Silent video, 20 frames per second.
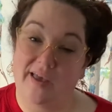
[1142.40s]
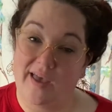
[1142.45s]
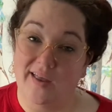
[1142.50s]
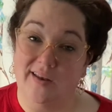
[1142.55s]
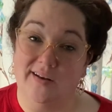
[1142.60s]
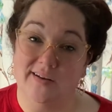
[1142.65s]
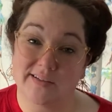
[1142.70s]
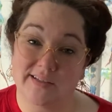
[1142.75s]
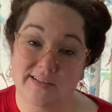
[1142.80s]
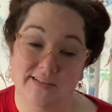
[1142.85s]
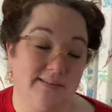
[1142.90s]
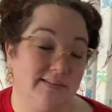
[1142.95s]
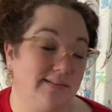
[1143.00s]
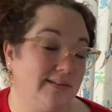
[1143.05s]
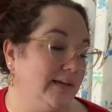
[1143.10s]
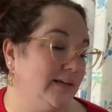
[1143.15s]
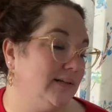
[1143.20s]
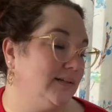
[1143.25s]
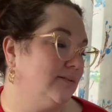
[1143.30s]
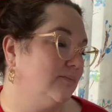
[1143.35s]
and
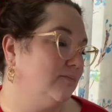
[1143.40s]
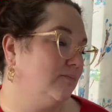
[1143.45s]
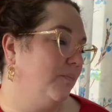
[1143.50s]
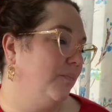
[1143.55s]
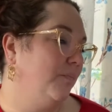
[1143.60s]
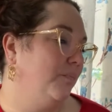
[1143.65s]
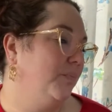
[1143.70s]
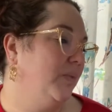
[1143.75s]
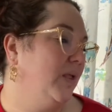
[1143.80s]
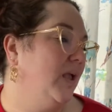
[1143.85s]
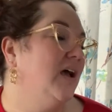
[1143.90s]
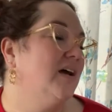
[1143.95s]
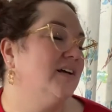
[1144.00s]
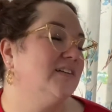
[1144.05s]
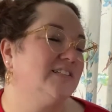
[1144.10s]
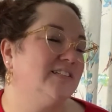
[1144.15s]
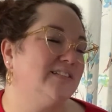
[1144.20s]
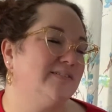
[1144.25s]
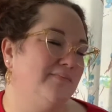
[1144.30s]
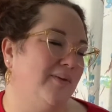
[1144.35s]
conceit.
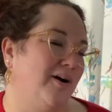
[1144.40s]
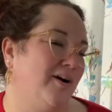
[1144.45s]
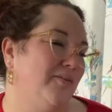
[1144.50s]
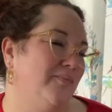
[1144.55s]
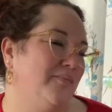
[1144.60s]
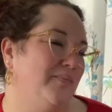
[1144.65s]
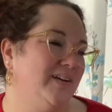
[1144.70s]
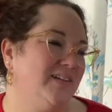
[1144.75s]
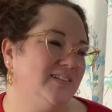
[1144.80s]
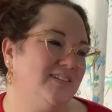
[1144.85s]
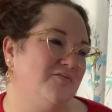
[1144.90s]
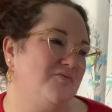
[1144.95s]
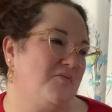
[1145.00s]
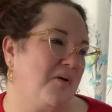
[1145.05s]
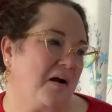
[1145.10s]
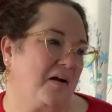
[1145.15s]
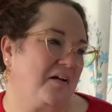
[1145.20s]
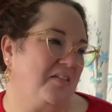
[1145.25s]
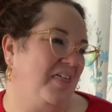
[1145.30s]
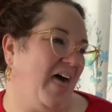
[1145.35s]
"Smart piece of
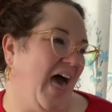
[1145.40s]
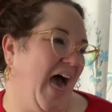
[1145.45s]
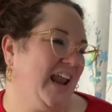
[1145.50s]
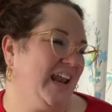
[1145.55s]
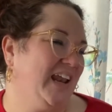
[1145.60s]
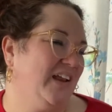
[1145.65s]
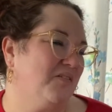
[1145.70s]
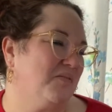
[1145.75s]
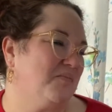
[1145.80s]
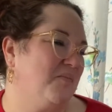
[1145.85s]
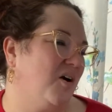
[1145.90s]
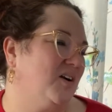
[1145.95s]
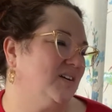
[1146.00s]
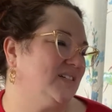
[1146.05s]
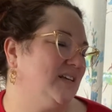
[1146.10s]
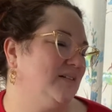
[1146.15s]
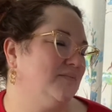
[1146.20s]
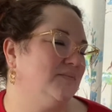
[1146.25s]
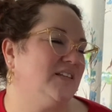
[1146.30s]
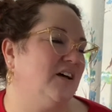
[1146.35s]
work, that," he remarked
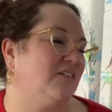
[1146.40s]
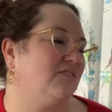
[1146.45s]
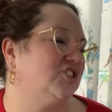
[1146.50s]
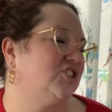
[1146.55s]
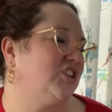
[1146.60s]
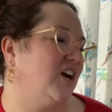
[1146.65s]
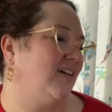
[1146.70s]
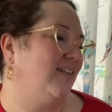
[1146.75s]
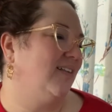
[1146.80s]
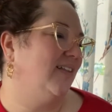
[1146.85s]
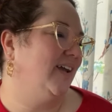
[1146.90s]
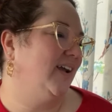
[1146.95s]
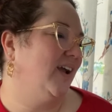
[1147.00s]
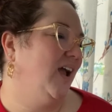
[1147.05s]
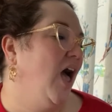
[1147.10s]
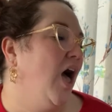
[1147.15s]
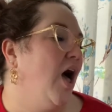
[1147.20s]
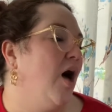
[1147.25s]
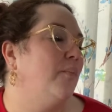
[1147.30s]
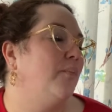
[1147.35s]
to himself, chuckling.
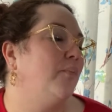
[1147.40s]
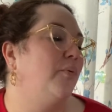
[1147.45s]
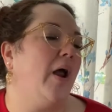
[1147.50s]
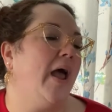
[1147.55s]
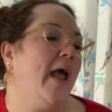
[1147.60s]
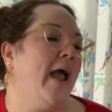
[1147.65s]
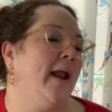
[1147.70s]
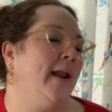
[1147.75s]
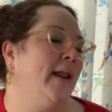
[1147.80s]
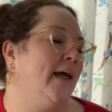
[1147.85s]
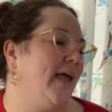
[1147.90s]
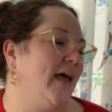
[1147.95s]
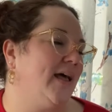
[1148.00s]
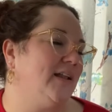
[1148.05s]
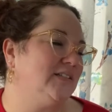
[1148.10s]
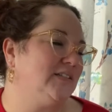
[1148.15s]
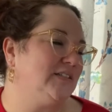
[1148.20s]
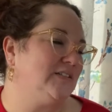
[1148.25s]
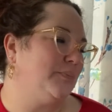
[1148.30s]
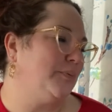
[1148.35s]
"Brain
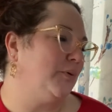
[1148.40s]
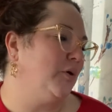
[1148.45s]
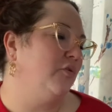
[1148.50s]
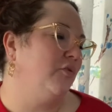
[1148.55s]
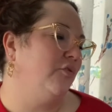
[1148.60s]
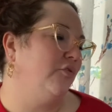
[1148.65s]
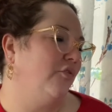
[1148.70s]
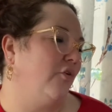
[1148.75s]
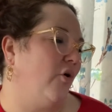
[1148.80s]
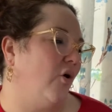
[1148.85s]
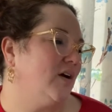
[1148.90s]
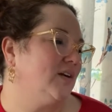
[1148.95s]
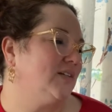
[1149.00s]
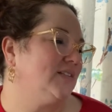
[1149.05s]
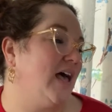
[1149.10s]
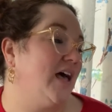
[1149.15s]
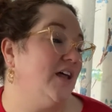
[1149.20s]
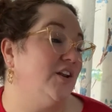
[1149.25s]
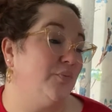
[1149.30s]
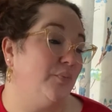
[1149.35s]
against brute force,
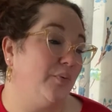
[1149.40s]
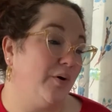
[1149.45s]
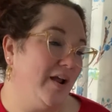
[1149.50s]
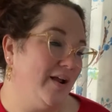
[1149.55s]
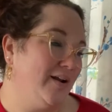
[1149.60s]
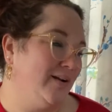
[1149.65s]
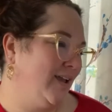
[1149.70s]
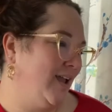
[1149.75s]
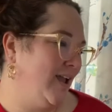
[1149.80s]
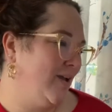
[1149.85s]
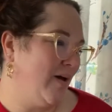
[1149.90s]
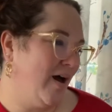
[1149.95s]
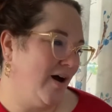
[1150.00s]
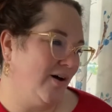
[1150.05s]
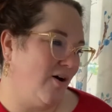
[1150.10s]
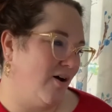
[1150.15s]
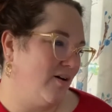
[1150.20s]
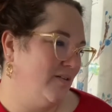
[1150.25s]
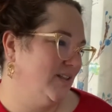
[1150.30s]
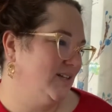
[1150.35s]
and brain came out
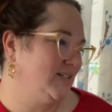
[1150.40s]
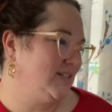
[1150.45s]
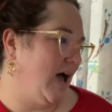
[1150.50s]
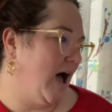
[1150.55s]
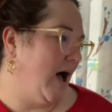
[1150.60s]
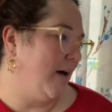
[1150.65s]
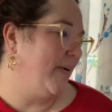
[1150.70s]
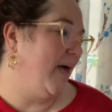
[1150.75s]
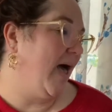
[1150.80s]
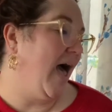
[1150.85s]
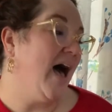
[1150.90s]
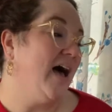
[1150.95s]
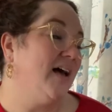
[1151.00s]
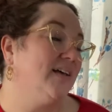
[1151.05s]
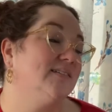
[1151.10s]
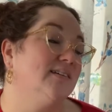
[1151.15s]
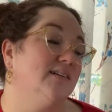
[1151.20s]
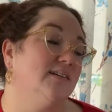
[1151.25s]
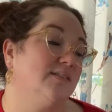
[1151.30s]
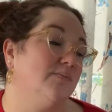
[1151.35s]
on the top,
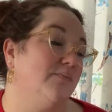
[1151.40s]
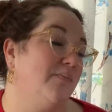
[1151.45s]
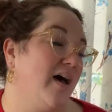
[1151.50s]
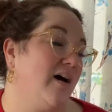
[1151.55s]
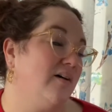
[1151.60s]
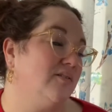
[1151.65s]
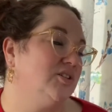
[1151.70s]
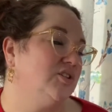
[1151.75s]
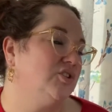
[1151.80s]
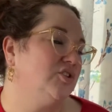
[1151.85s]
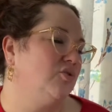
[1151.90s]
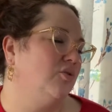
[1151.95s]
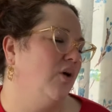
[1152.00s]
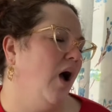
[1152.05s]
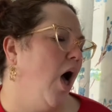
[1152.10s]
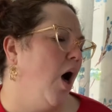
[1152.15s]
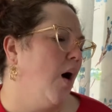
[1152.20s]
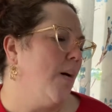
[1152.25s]
as it's bound to do.